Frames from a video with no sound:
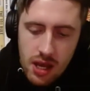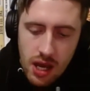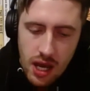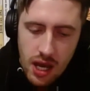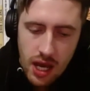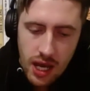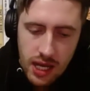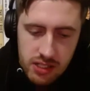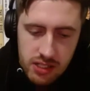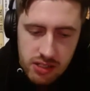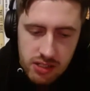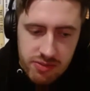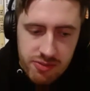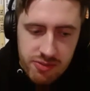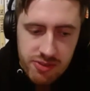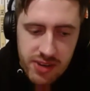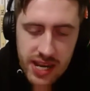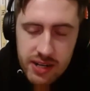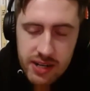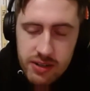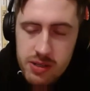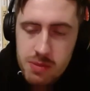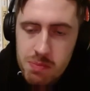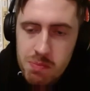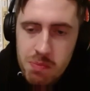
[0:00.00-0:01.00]
At a
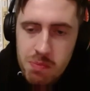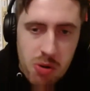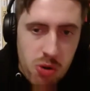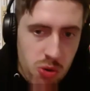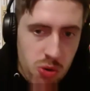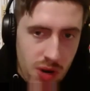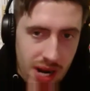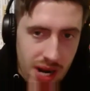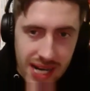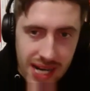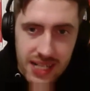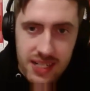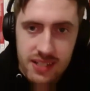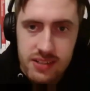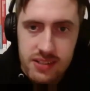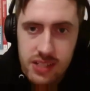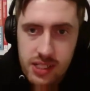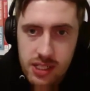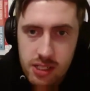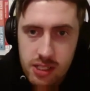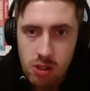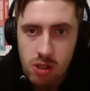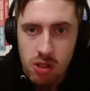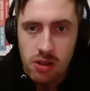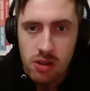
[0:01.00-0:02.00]
very
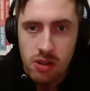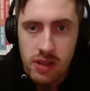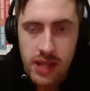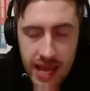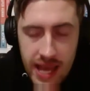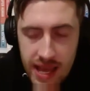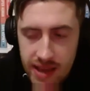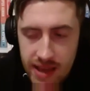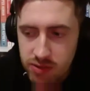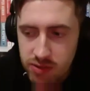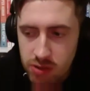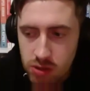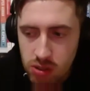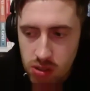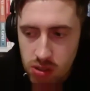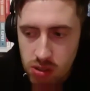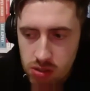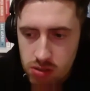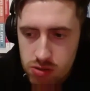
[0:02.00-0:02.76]
practical level,